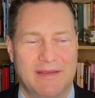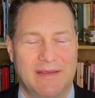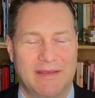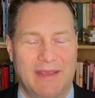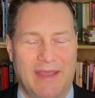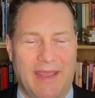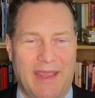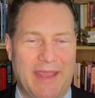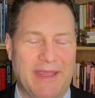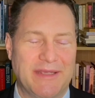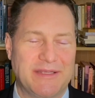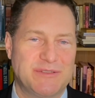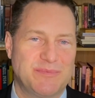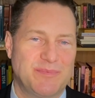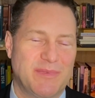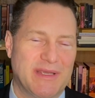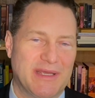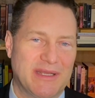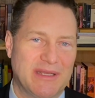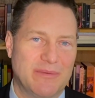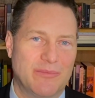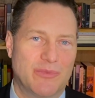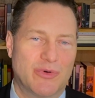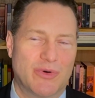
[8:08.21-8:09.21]
hate me
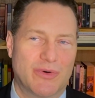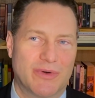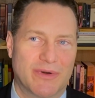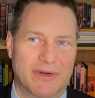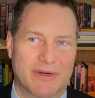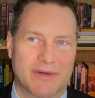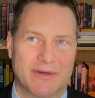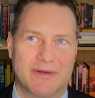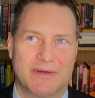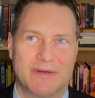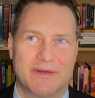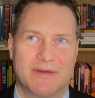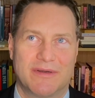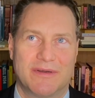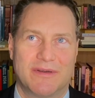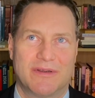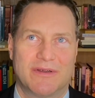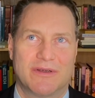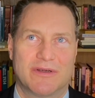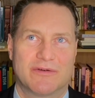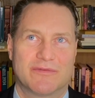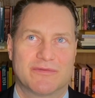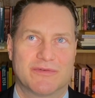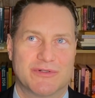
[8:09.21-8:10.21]
anymore
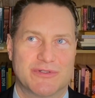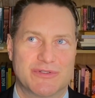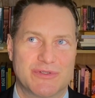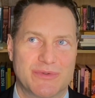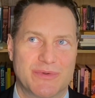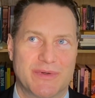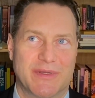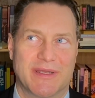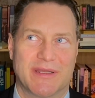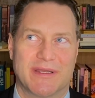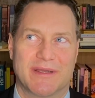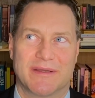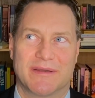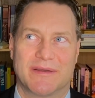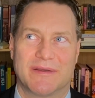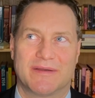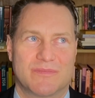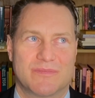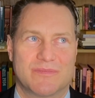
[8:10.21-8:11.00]
for doing